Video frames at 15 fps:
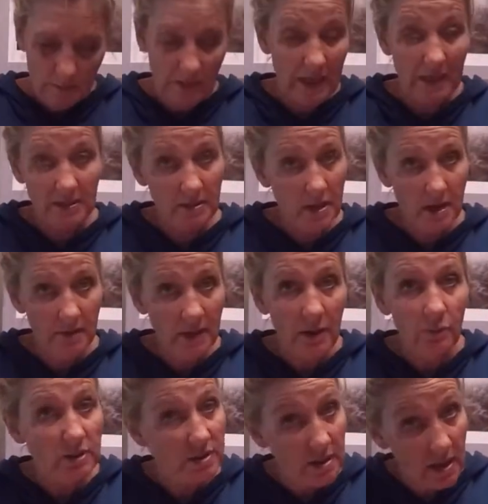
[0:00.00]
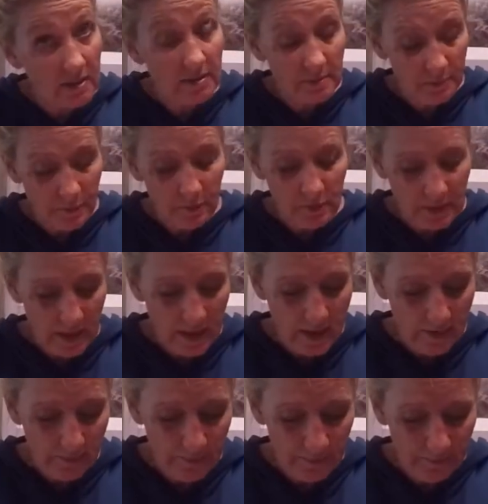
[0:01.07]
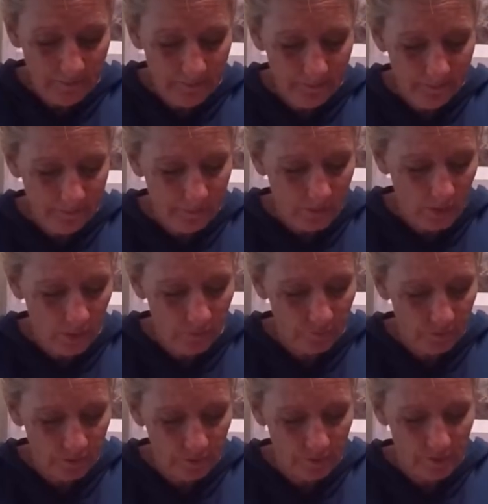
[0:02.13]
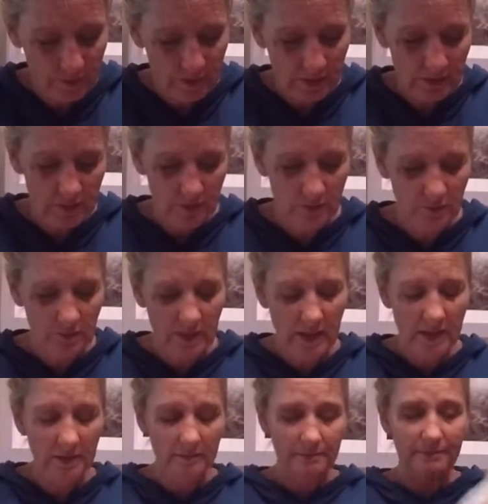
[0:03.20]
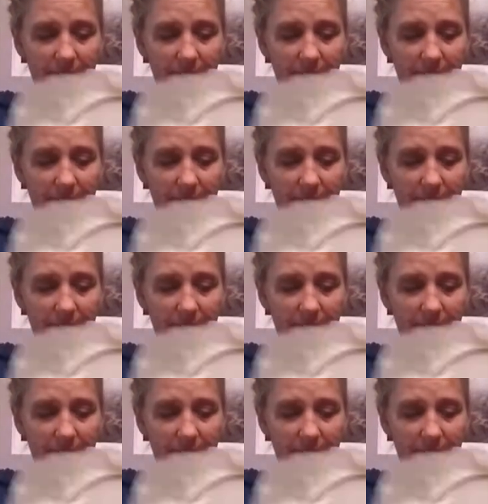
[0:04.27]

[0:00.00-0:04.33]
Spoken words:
That was not supposed to happen. Hopefully yours didn't do that.